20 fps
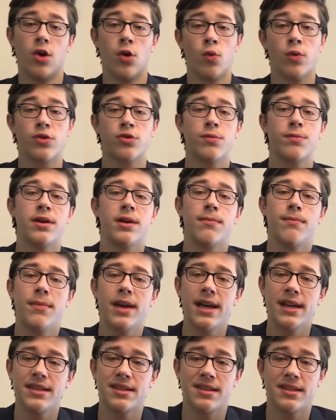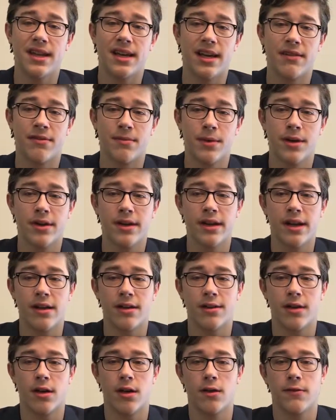which would be a mainstay of American
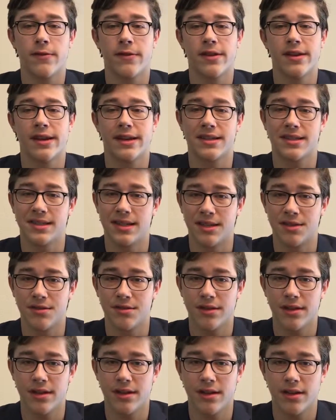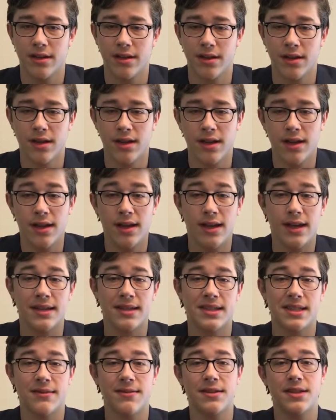alcohol for the next century. In
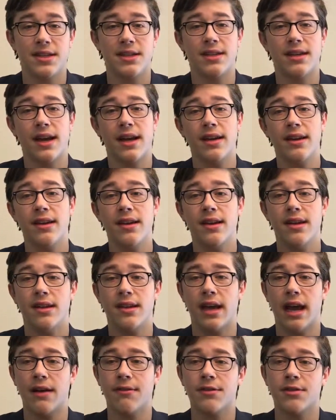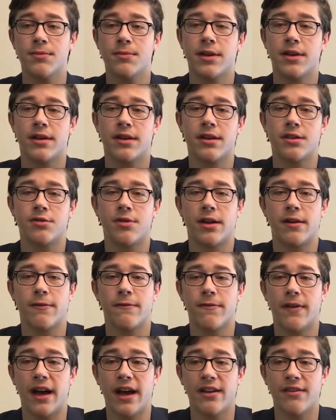1790, the average American drank
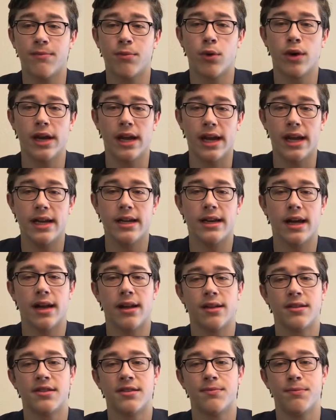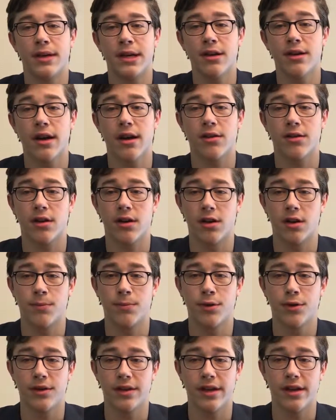5.8 gallons of pure alcohol
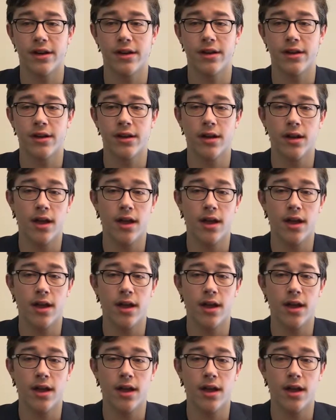per year.